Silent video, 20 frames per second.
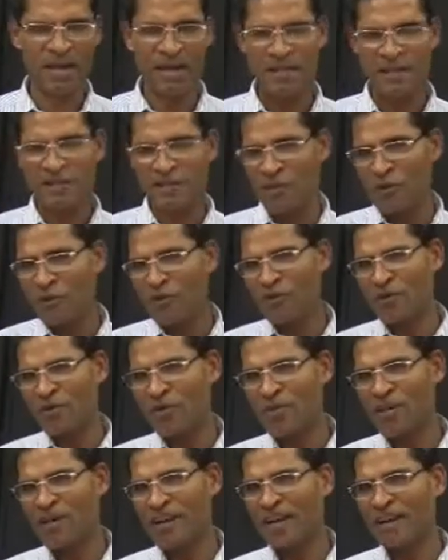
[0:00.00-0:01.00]
So
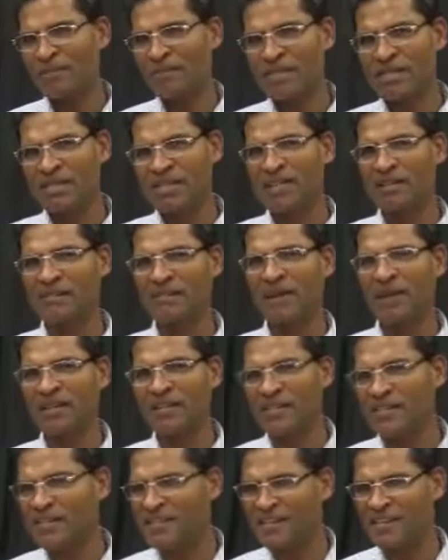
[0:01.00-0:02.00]
reliability and
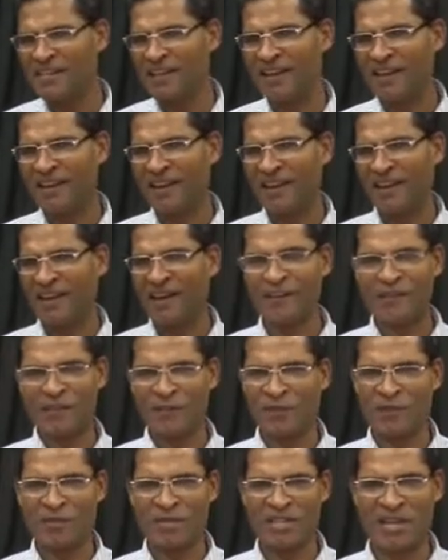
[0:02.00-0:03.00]
validity are
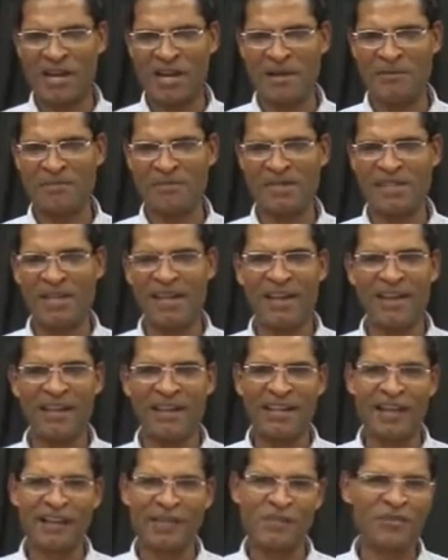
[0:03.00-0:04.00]
two terms
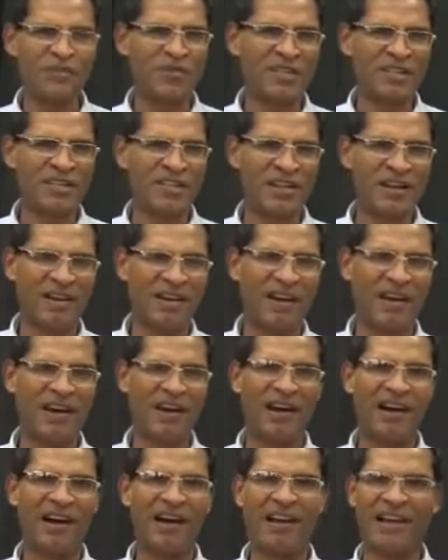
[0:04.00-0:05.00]
that you hear
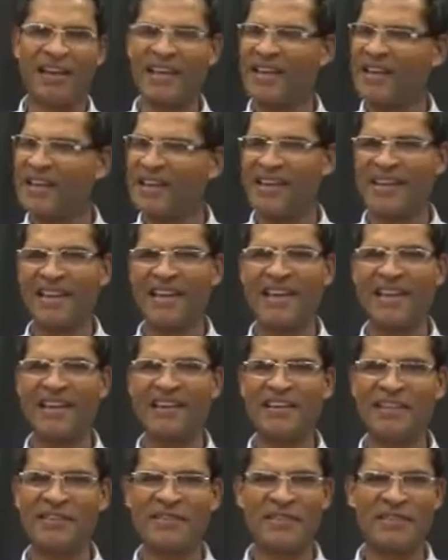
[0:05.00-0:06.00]
again and again
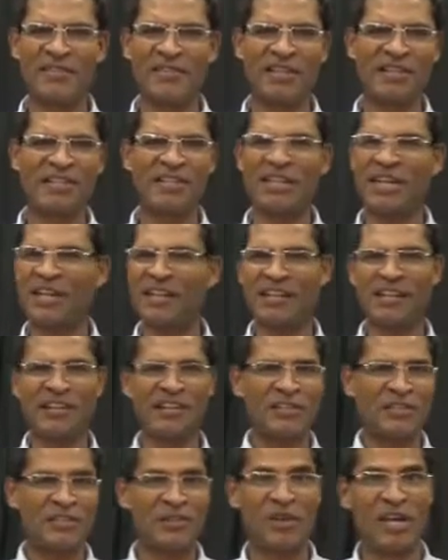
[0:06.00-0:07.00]
in research. There
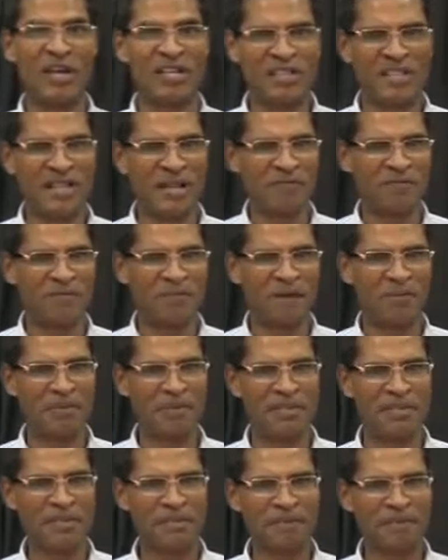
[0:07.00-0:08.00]
is no escape from
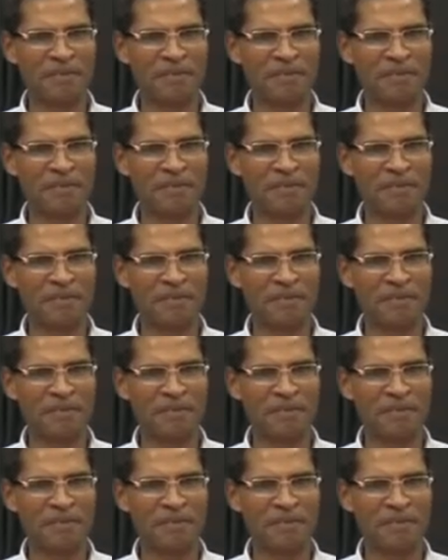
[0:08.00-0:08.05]
it.